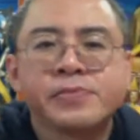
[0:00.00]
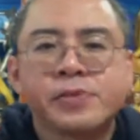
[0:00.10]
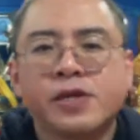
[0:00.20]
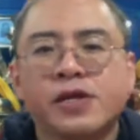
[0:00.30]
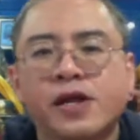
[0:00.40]

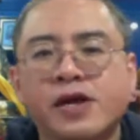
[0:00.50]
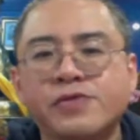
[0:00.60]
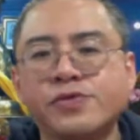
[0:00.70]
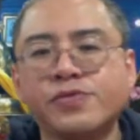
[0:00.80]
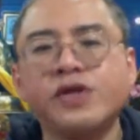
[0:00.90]
and
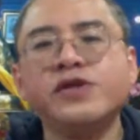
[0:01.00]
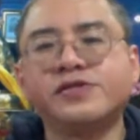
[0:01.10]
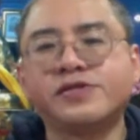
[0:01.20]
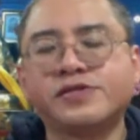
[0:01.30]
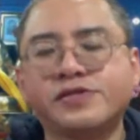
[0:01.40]
allow the
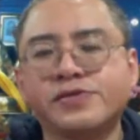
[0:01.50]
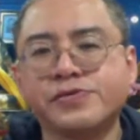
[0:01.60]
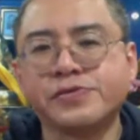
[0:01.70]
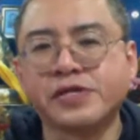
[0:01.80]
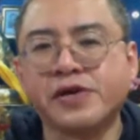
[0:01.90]
words
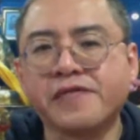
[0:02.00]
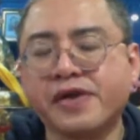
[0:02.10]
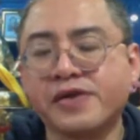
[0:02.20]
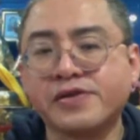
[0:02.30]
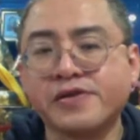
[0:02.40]
to serve
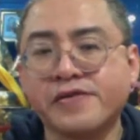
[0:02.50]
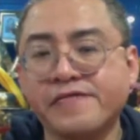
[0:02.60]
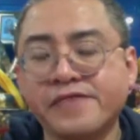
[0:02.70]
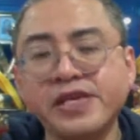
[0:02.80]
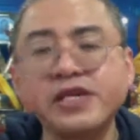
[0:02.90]
as a
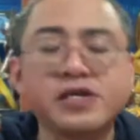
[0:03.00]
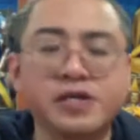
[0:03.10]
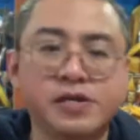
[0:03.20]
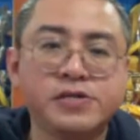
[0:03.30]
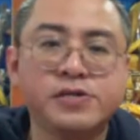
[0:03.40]

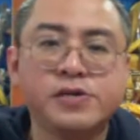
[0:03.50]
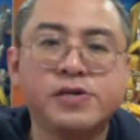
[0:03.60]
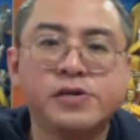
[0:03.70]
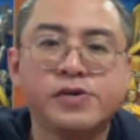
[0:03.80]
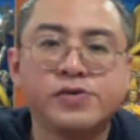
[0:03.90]
vehicle
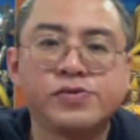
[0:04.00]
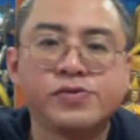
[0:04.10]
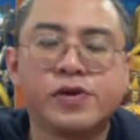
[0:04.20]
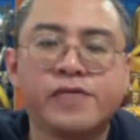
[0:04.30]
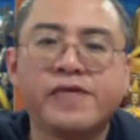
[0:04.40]
to
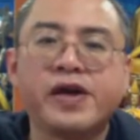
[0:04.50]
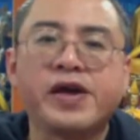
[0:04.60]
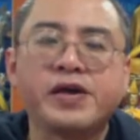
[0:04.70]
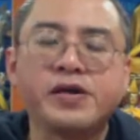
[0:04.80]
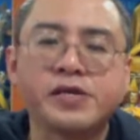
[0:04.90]

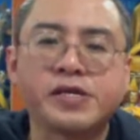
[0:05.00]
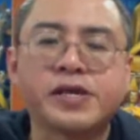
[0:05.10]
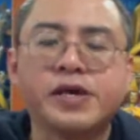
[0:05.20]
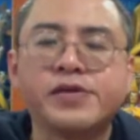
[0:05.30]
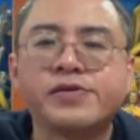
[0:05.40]
convey the
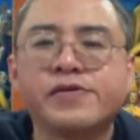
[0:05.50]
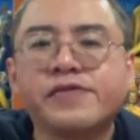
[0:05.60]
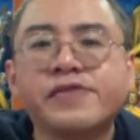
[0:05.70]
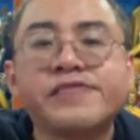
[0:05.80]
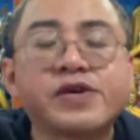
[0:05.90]
sense of
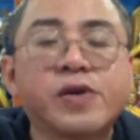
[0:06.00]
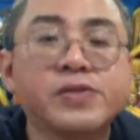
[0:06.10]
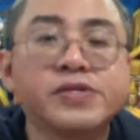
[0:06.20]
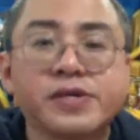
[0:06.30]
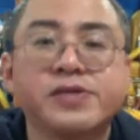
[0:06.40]
loving
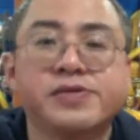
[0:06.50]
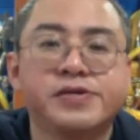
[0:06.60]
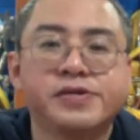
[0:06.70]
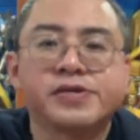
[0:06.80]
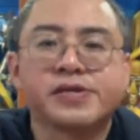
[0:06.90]
concern,
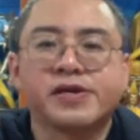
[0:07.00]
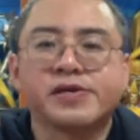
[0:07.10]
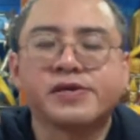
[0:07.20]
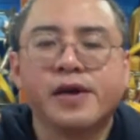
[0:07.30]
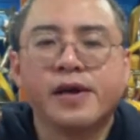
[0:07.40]
in this
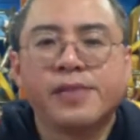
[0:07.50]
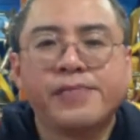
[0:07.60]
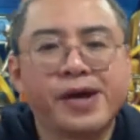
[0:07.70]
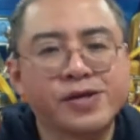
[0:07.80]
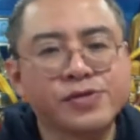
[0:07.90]
case,
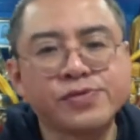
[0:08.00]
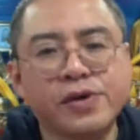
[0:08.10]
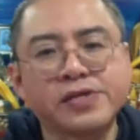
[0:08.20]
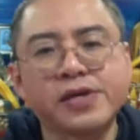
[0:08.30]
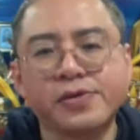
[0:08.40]
back to
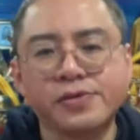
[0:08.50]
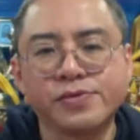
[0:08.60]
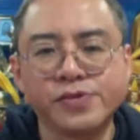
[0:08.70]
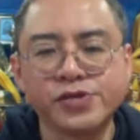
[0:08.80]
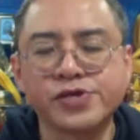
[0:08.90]
ourselves,
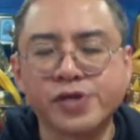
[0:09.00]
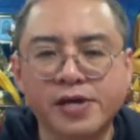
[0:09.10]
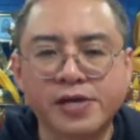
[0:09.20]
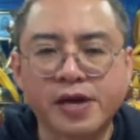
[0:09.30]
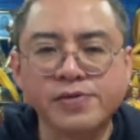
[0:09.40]
wishing
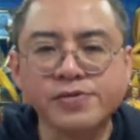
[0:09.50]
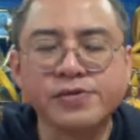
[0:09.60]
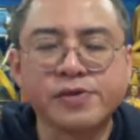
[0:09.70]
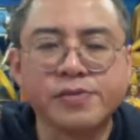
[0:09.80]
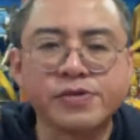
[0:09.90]
ourselves,
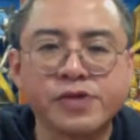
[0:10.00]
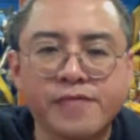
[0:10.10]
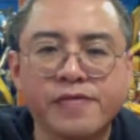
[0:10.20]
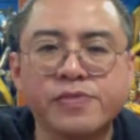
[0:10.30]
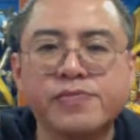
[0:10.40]
almost
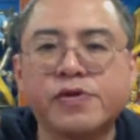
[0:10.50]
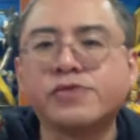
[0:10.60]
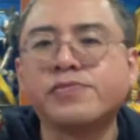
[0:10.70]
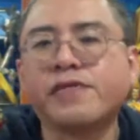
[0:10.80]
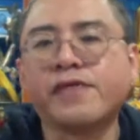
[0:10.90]
like from the
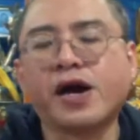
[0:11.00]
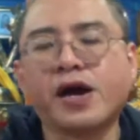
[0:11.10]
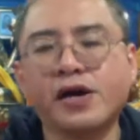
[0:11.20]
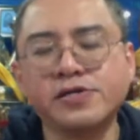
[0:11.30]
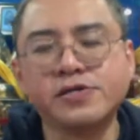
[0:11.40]
bottom of our
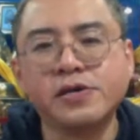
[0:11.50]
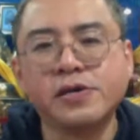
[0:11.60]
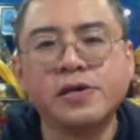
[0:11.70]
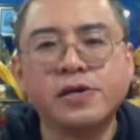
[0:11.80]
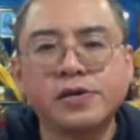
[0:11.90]
heart,
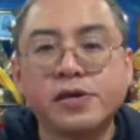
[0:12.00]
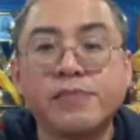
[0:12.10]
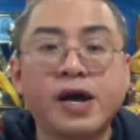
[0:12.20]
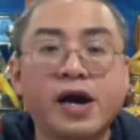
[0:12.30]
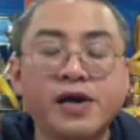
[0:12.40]
that
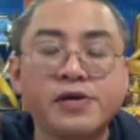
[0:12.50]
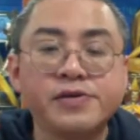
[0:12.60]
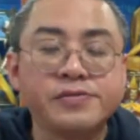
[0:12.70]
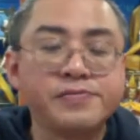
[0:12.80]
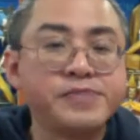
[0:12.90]
may
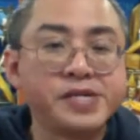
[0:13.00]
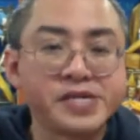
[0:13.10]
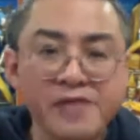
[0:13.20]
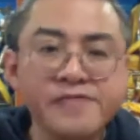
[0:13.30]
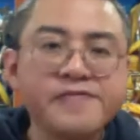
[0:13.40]
I be
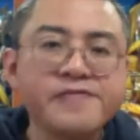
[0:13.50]
safe,